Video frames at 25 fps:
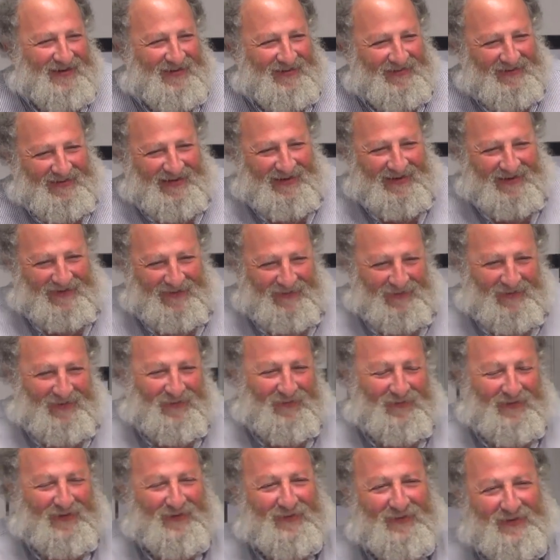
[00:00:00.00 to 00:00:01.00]
like a
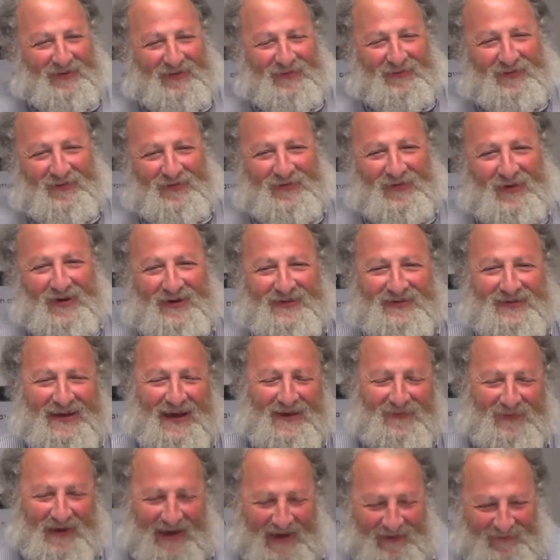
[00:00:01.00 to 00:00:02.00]

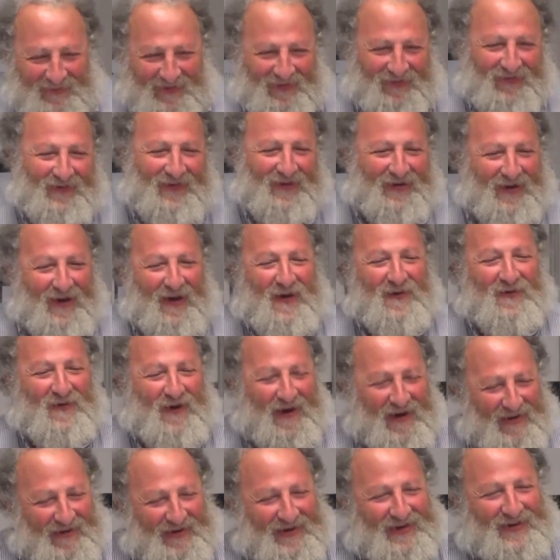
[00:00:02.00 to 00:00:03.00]
resort-type atmosphere
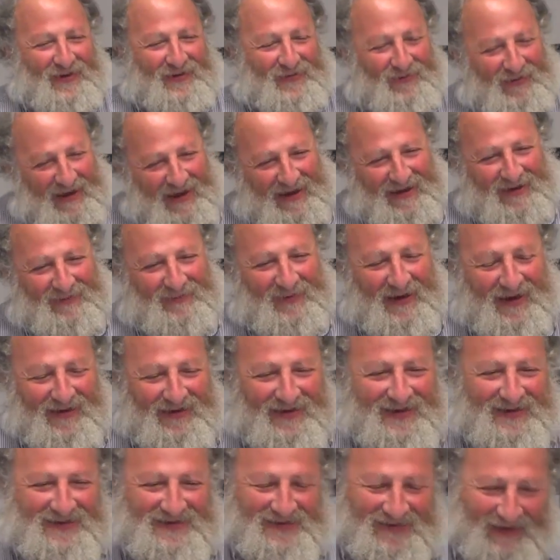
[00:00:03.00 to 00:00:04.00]
where he could write
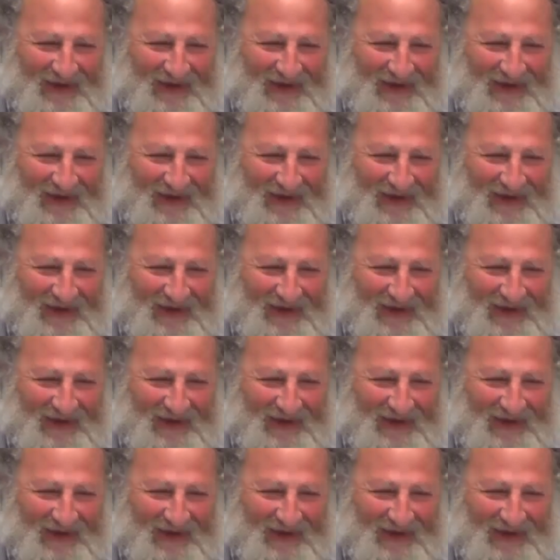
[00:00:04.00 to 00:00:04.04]
about his